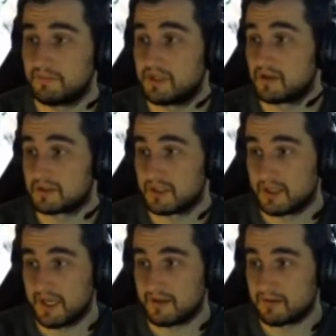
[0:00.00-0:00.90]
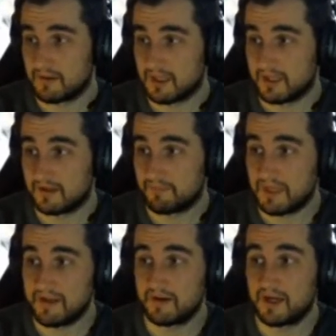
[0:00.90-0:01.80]
because, again, like,
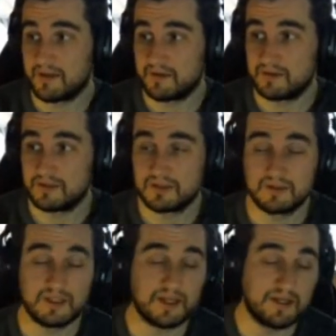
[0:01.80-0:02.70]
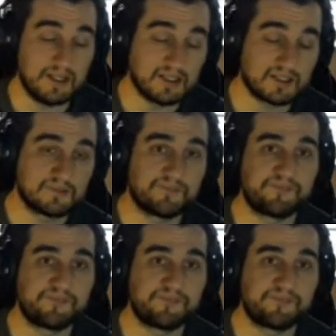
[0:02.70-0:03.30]
player guidance techniques